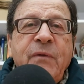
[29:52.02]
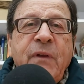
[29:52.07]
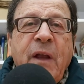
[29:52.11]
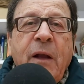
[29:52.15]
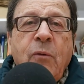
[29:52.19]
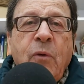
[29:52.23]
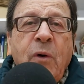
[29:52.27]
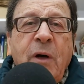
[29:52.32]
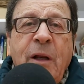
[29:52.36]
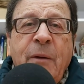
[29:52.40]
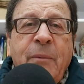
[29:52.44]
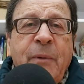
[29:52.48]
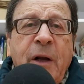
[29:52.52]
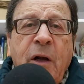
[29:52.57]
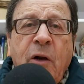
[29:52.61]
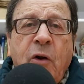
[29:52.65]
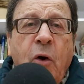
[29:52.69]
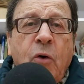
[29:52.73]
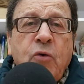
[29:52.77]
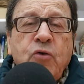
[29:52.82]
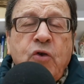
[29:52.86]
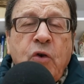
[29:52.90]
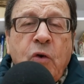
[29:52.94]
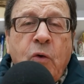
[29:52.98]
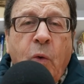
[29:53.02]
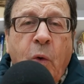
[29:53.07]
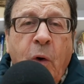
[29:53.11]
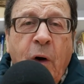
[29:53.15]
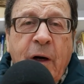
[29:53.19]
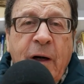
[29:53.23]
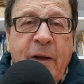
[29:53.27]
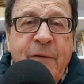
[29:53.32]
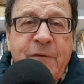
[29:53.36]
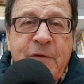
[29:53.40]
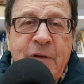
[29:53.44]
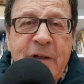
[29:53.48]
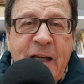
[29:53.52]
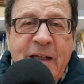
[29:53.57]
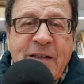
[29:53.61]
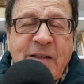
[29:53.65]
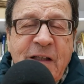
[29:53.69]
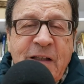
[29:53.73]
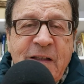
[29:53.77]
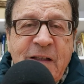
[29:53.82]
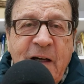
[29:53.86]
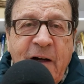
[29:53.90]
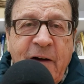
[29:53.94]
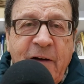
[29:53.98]
They will even go to war if
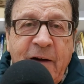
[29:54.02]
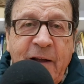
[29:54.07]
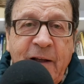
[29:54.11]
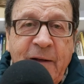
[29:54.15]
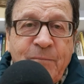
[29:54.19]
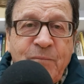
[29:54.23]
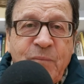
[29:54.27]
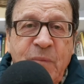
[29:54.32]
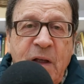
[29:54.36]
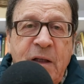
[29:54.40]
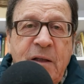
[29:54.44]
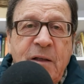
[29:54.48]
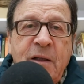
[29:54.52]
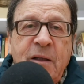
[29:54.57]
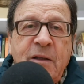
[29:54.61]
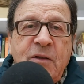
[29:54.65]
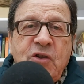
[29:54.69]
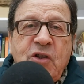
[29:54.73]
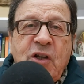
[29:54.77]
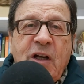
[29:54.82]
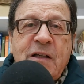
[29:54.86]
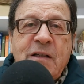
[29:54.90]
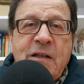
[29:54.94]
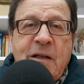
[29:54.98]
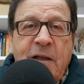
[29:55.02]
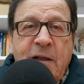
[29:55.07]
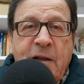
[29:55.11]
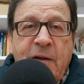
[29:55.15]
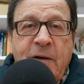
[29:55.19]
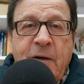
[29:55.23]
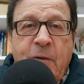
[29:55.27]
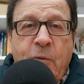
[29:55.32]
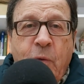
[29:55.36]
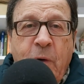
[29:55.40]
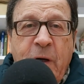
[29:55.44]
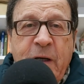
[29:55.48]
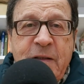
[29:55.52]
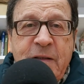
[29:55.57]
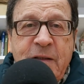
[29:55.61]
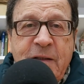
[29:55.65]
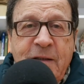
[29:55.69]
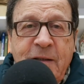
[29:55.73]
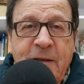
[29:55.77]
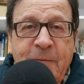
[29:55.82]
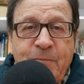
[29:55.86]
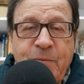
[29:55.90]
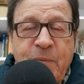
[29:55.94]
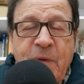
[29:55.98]
necessary, just like the
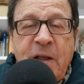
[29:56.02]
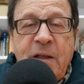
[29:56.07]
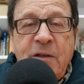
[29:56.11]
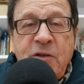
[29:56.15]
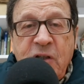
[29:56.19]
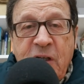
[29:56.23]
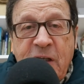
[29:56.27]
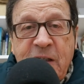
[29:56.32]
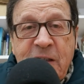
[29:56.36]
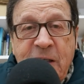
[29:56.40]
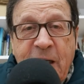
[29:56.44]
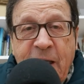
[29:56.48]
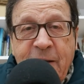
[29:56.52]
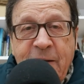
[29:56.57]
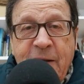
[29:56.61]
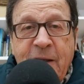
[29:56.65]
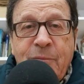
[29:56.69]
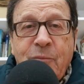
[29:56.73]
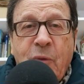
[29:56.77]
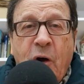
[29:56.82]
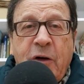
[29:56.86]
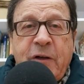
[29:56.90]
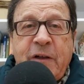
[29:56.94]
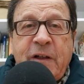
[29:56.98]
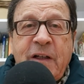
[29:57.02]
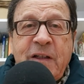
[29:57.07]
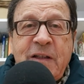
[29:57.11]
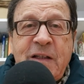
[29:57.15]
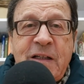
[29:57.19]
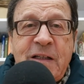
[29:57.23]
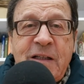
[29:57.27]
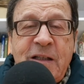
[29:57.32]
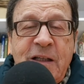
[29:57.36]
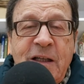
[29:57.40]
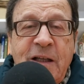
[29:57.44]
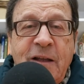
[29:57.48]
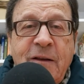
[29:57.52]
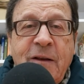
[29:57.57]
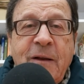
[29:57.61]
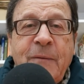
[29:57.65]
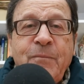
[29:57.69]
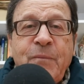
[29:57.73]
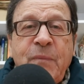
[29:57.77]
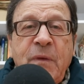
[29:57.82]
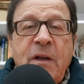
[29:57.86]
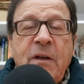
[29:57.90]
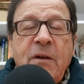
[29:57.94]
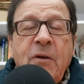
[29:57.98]
West, just like democracies
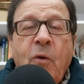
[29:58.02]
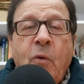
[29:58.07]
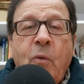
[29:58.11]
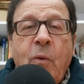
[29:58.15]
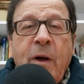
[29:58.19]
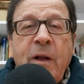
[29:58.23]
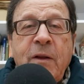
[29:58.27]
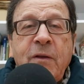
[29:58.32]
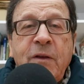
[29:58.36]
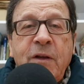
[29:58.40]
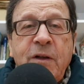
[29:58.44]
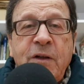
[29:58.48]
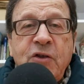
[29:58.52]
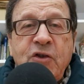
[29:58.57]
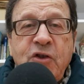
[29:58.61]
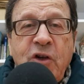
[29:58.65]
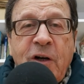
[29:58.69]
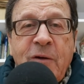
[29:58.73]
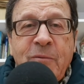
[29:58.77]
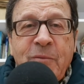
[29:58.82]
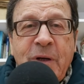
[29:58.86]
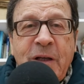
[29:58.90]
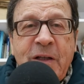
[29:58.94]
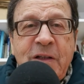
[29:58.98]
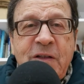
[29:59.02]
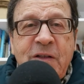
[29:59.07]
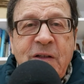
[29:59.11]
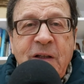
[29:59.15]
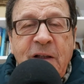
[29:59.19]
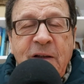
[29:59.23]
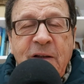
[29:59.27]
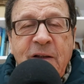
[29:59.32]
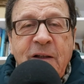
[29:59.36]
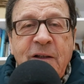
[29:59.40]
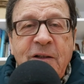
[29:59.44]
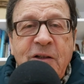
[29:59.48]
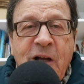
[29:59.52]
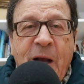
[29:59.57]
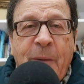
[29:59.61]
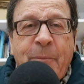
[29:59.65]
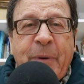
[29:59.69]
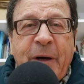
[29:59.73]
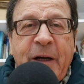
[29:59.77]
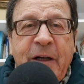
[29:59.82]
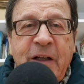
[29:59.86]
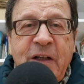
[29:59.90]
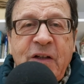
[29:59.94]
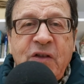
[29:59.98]
did when the Germans and the
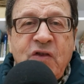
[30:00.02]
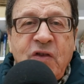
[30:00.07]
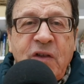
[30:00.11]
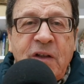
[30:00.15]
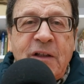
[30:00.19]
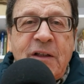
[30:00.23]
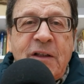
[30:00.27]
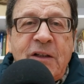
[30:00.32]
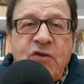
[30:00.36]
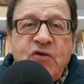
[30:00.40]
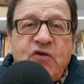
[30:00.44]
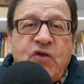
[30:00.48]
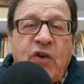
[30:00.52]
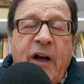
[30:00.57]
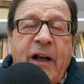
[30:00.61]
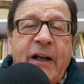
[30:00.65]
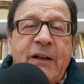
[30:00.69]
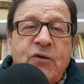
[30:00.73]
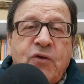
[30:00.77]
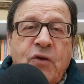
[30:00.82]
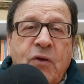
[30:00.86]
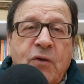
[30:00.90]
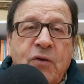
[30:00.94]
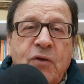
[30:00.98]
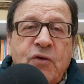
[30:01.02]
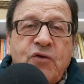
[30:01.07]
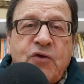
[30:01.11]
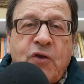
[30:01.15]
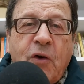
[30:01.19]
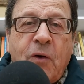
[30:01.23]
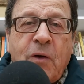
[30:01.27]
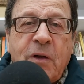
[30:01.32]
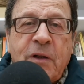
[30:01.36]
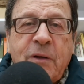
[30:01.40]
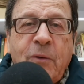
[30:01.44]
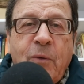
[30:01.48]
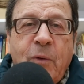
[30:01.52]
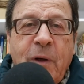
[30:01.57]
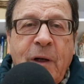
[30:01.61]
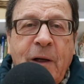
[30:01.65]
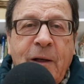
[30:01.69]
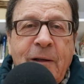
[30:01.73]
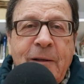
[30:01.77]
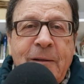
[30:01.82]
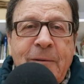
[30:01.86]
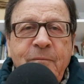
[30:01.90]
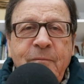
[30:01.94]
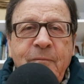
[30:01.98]
Japanese trying to control the
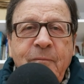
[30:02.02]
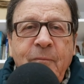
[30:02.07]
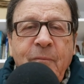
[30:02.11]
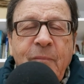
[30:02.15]
world.